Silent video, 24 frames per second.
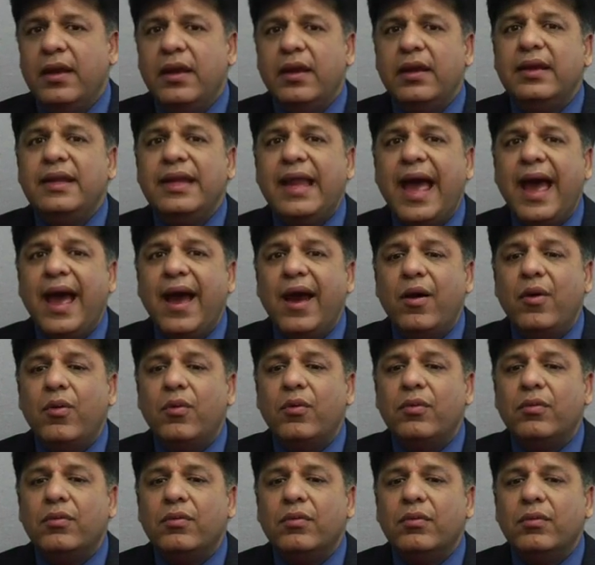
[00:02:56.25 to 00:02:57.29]
Now,
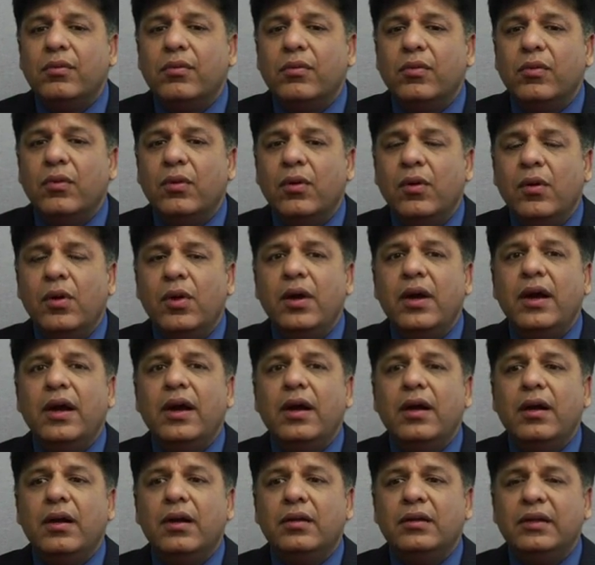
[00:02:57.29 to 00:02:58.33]

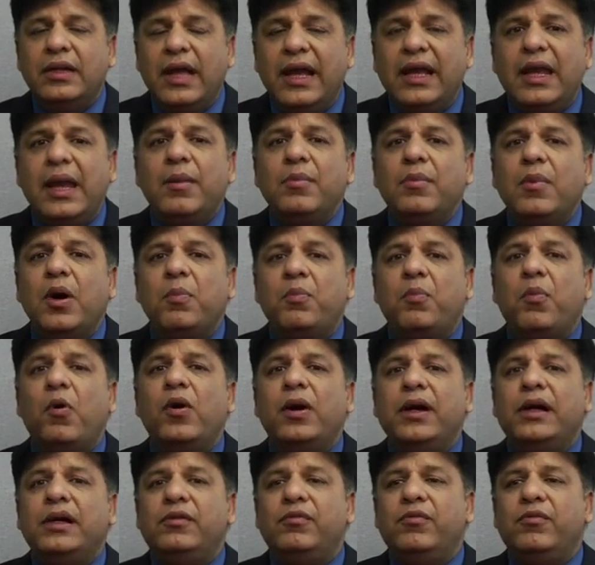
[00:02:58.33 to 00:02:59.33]
there came a point